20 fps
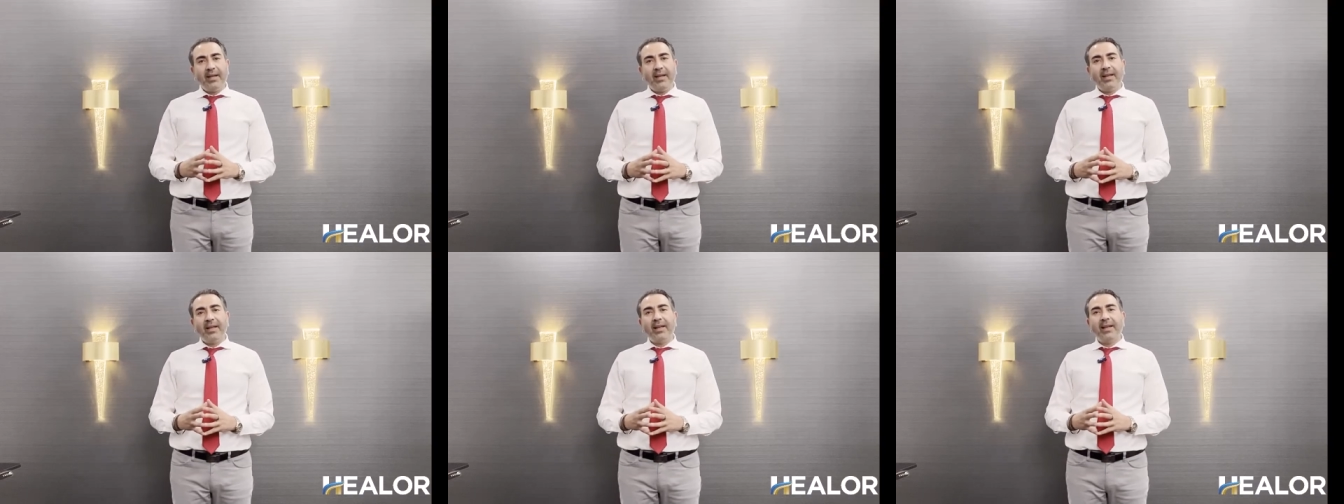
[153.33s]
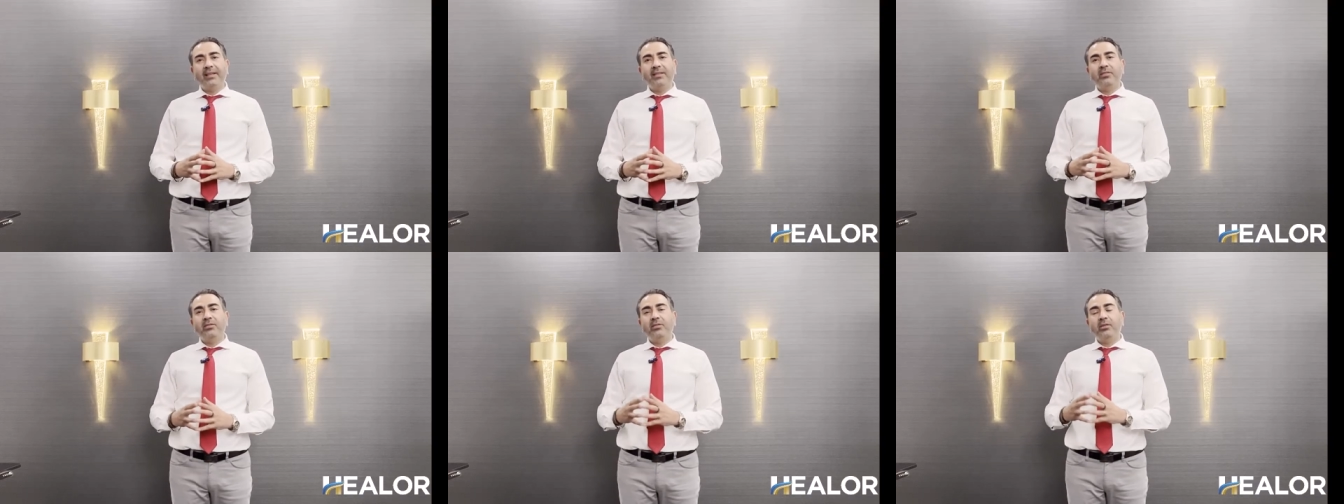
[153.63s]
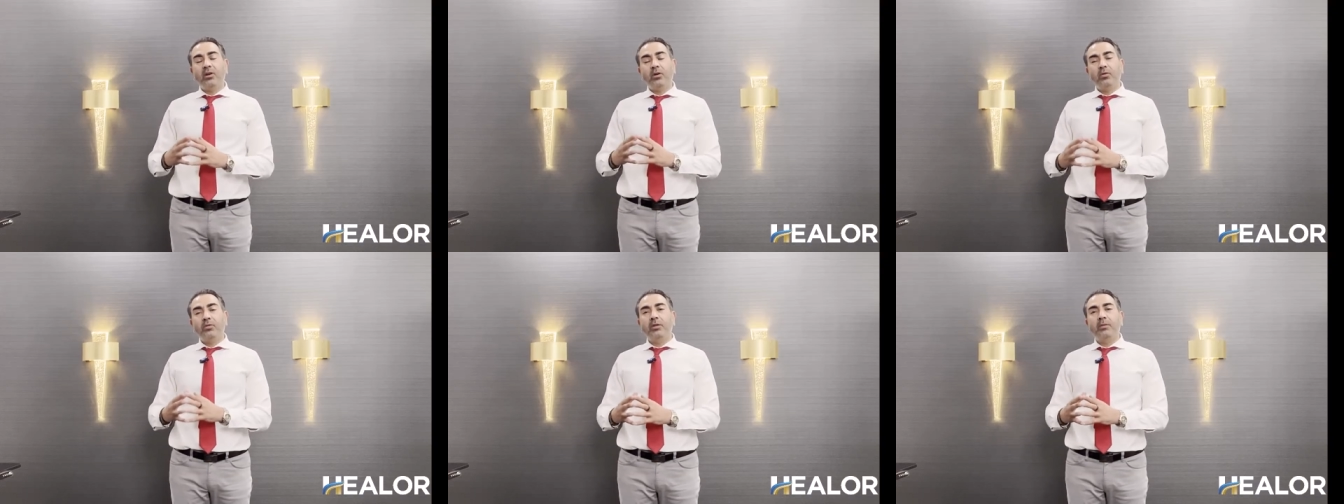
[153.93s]
as you
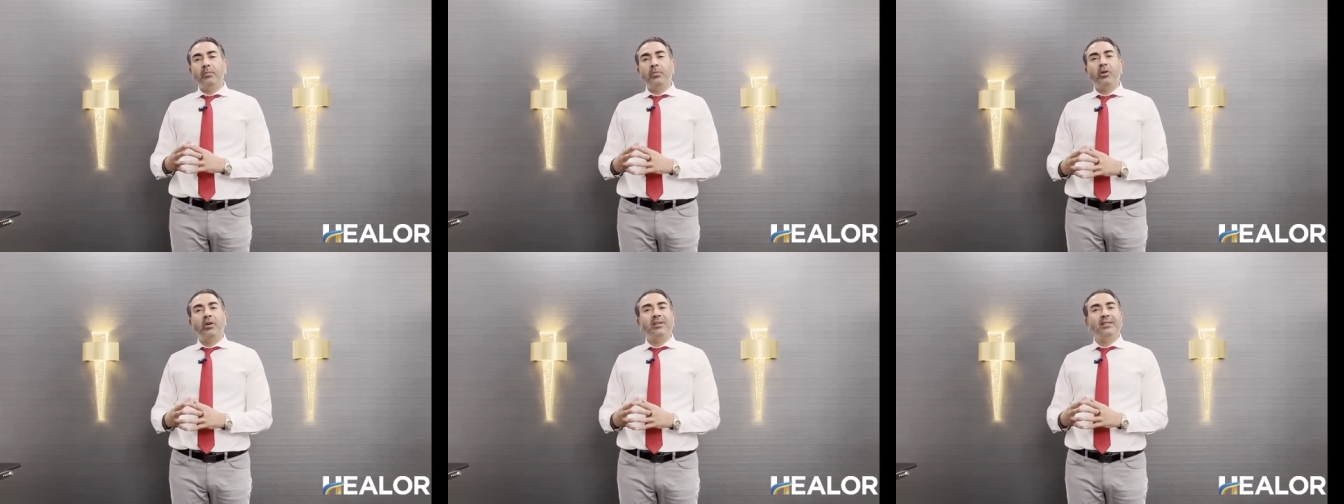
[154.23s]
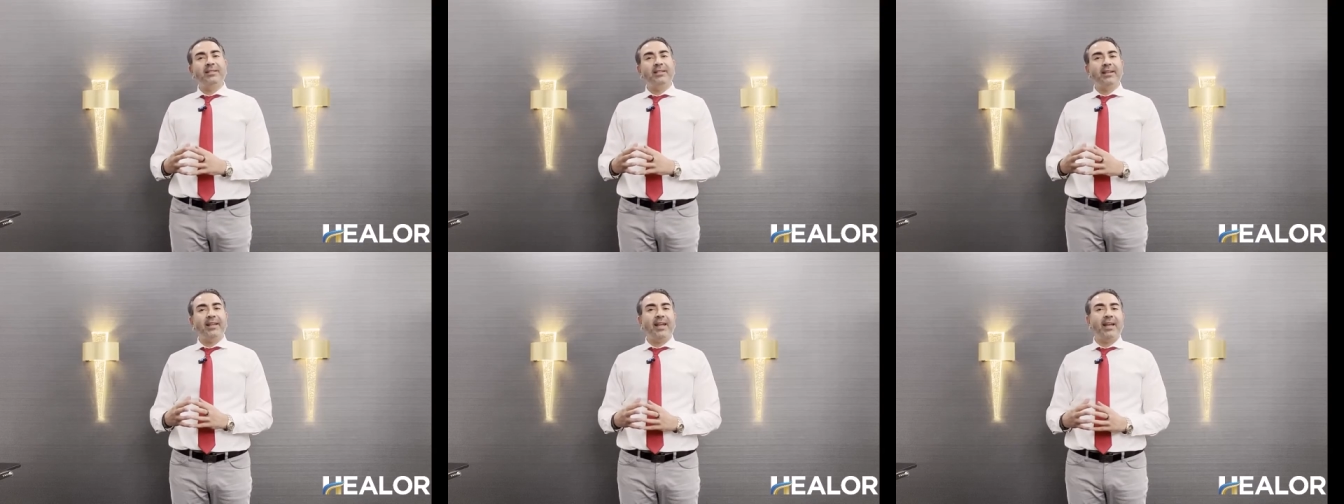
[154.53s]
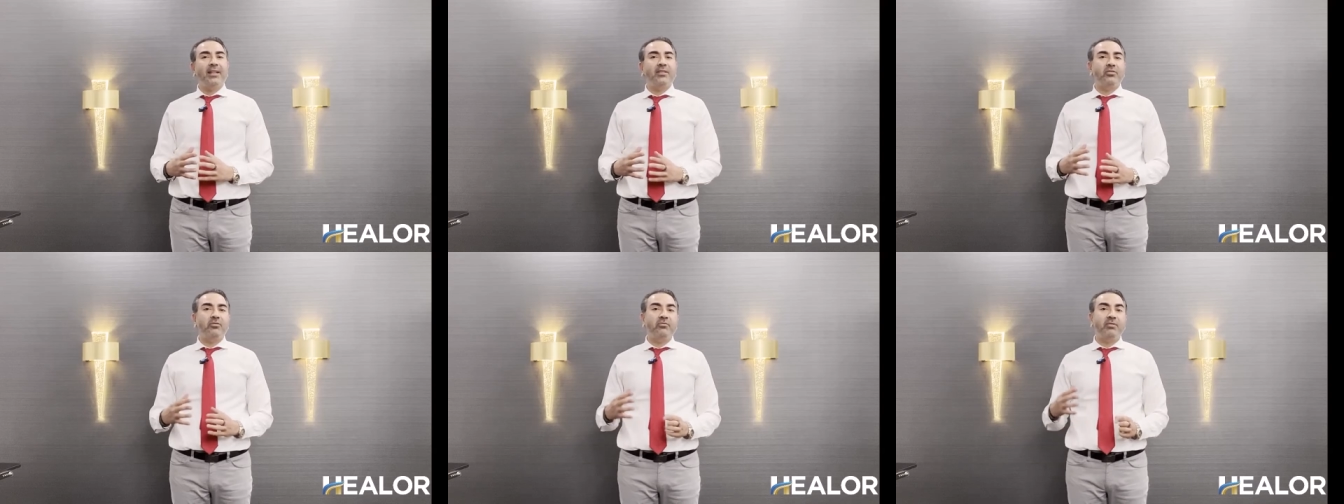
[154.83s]
know, the prostate
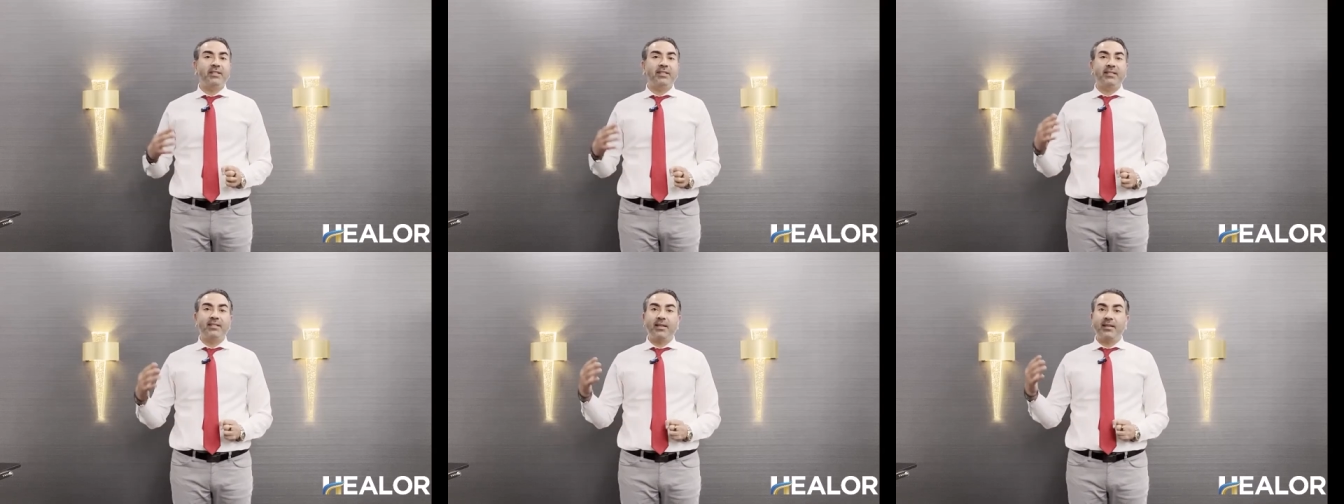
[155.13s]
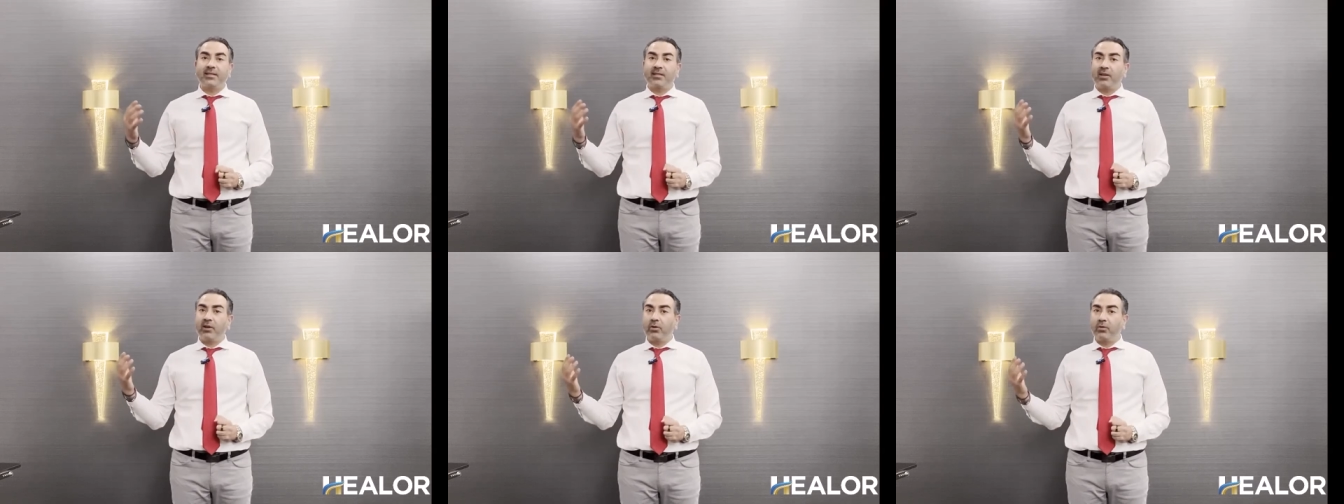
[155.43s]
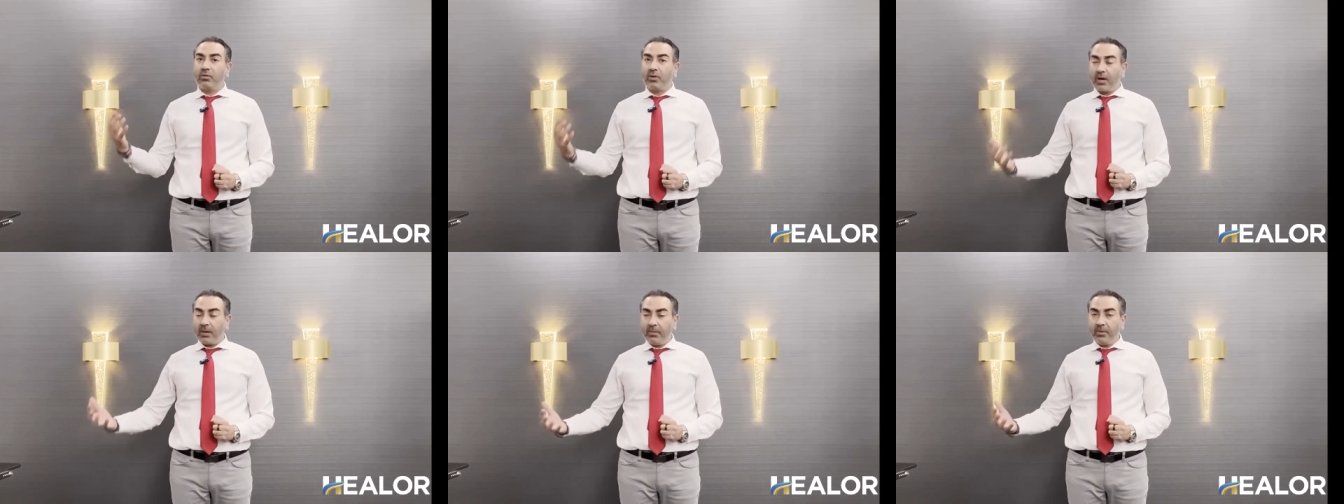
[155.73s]
cancer risk does
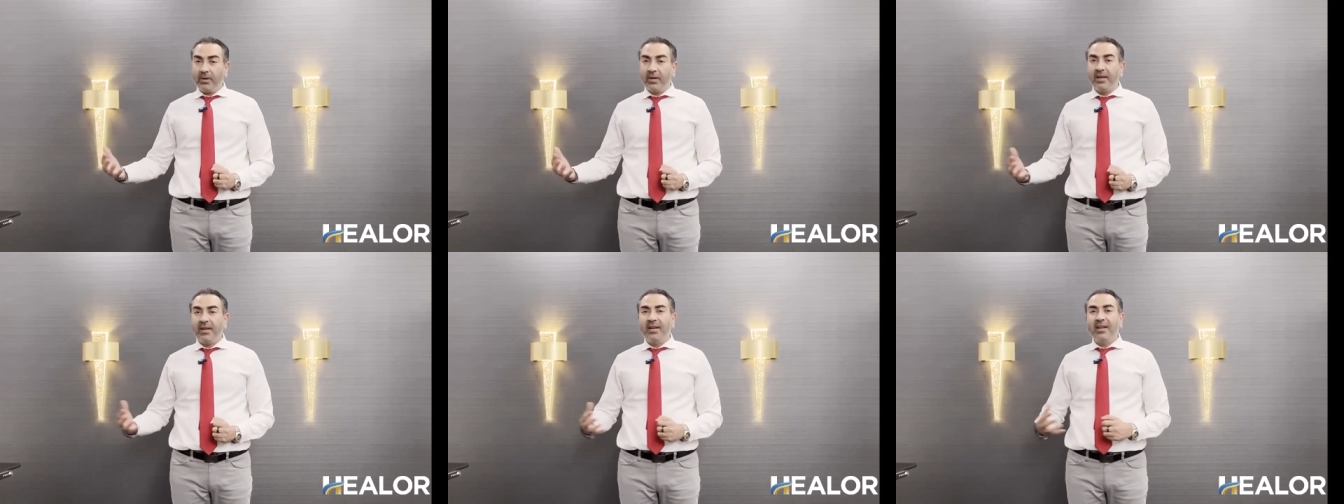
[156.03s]
go up.